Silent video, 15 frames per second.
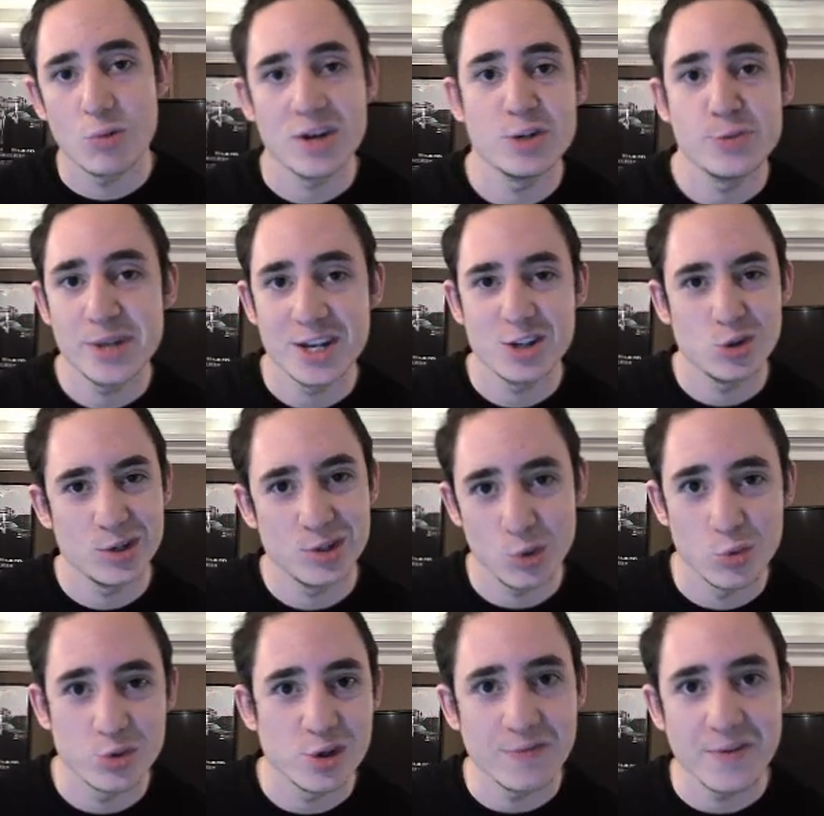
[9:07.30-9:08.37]
potential is
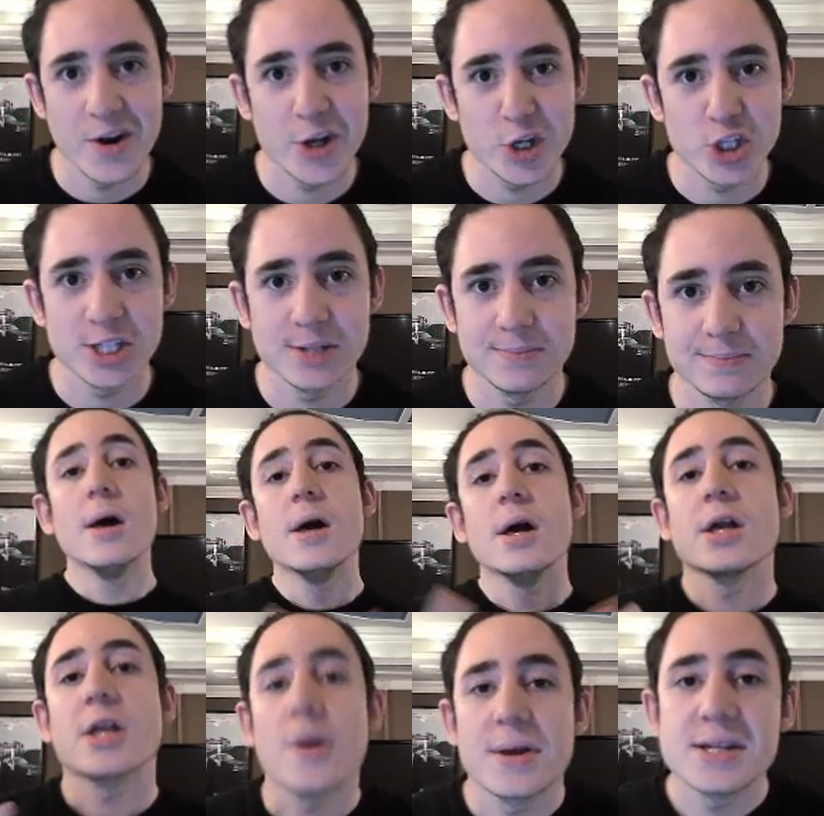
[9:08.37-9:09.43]
also very good.
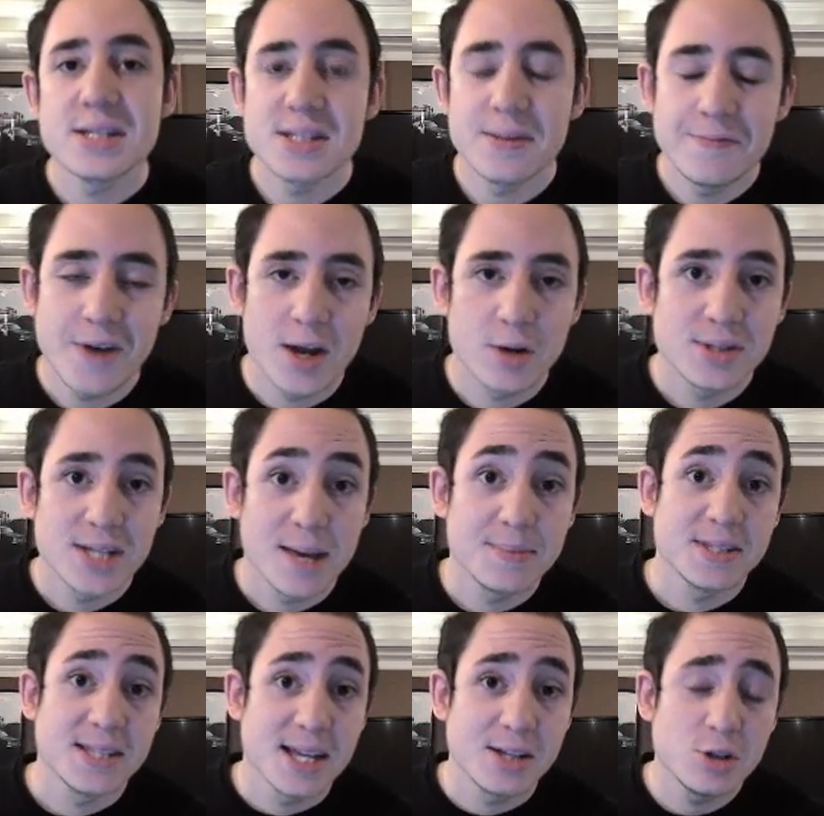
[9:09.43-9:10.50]
Going into some final tips
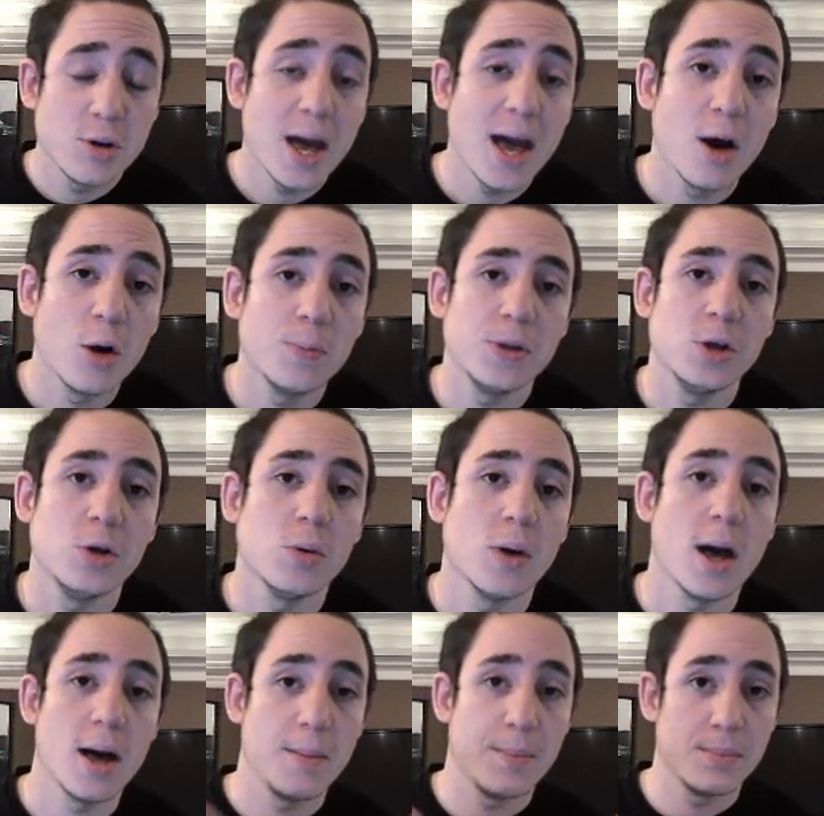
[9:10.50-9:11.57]
then to help you
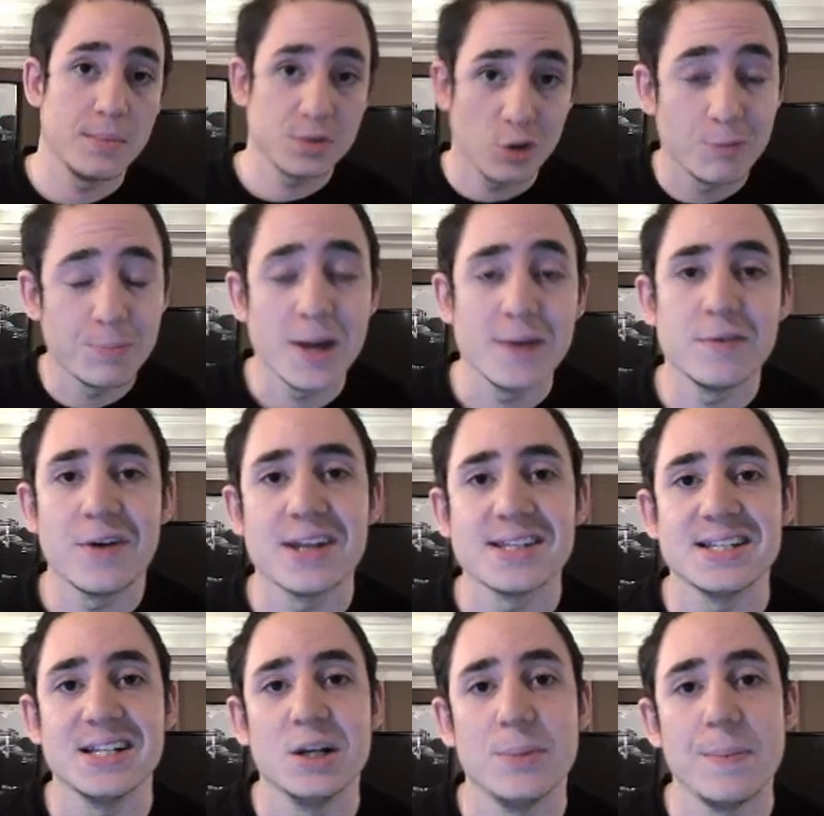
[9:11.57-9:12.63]
sort of play Favelas a
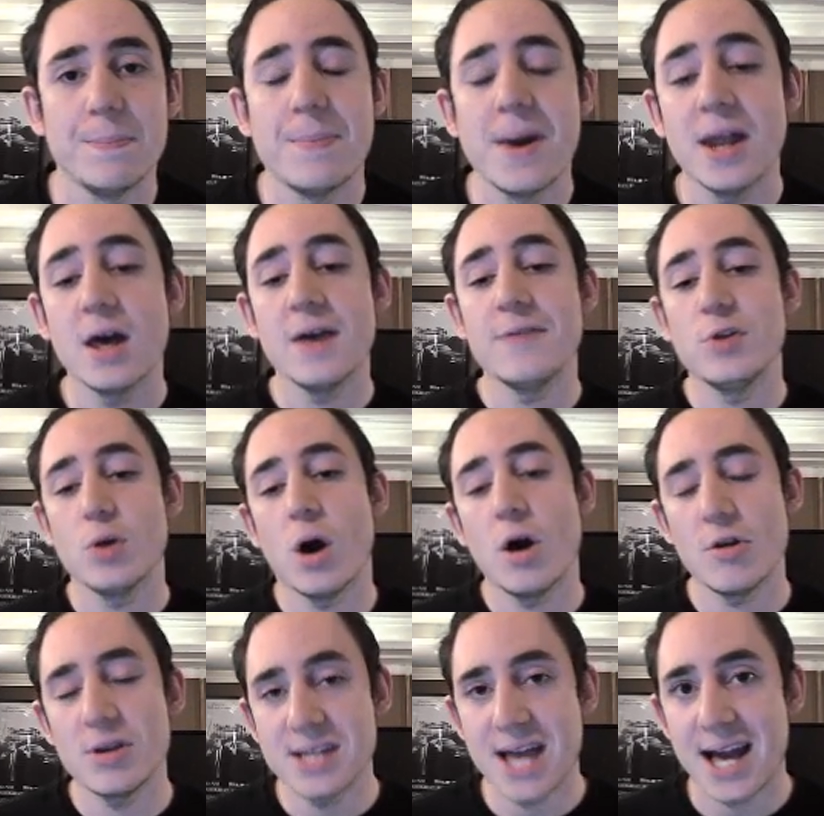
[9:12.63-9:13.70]
little bit better. If you are on
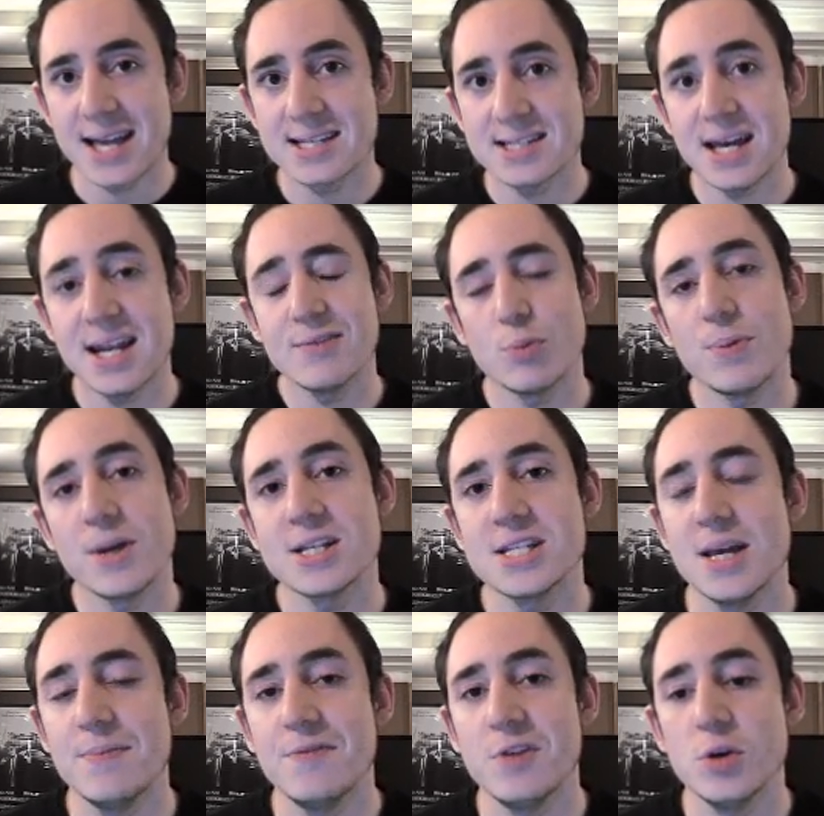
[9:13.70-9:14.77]
attacking side, I have a big
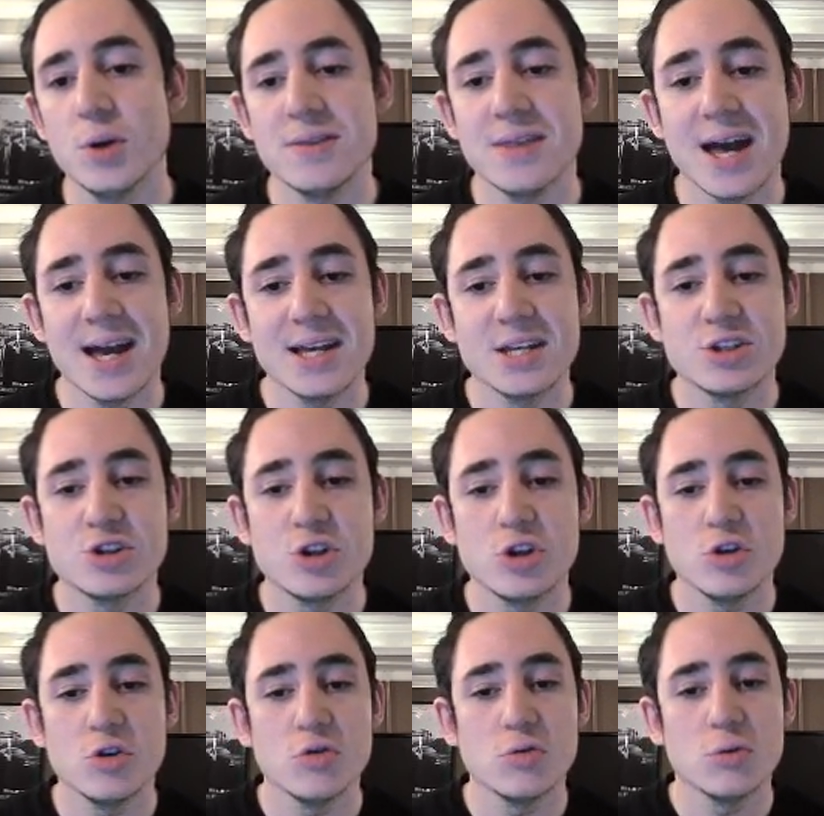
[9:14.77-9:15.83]
tip for you, and that is
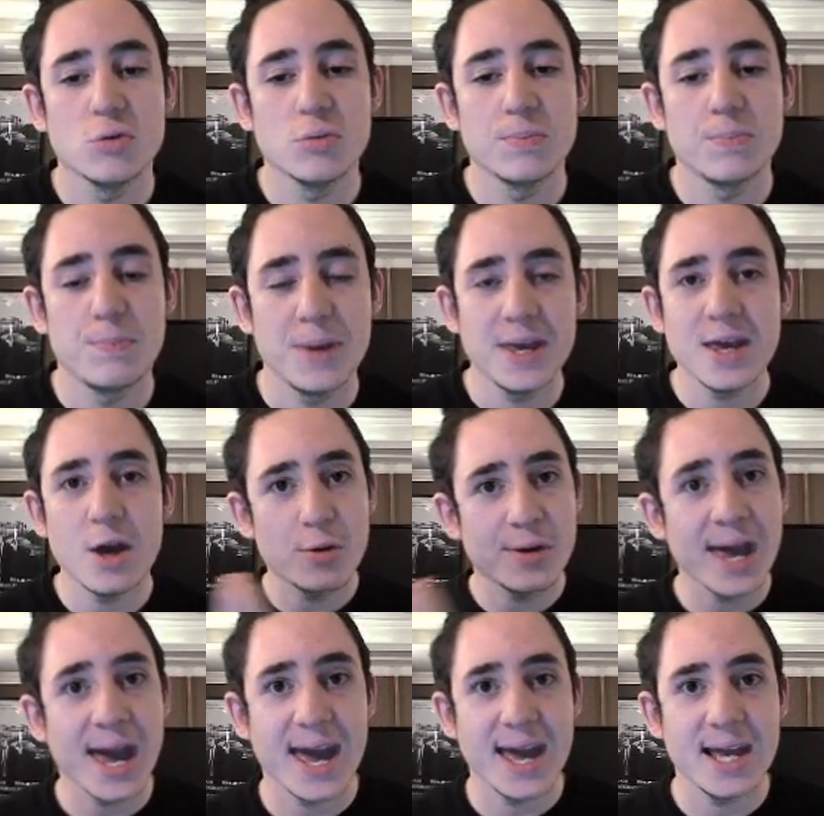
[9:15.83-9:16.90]
to be
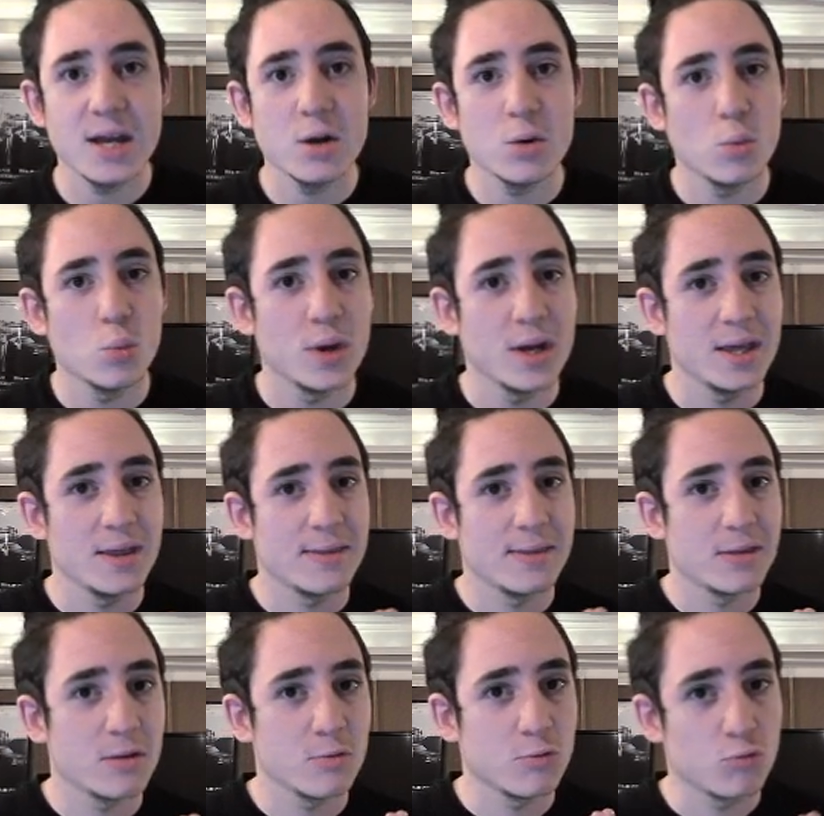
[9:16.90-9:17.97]
okay with
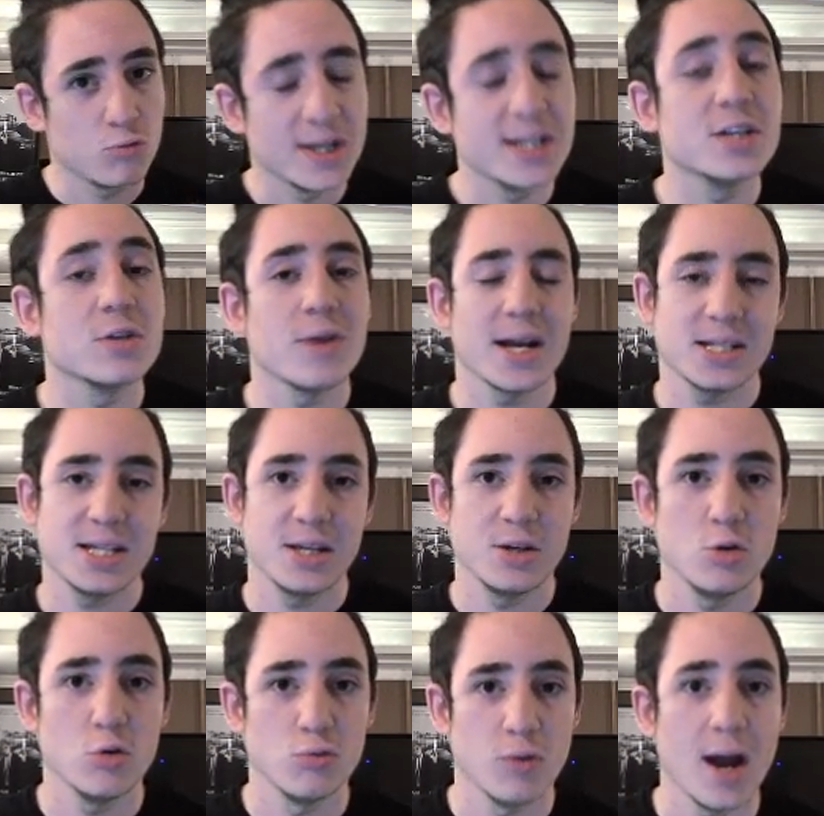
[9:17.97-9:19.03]
redirecting
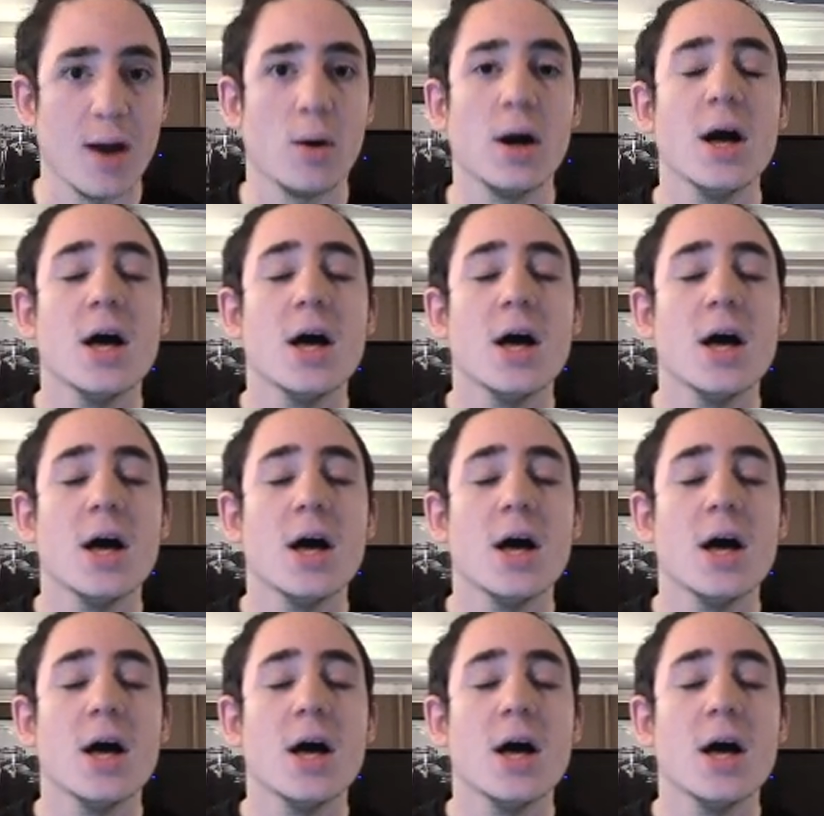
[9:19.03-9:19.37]
your route.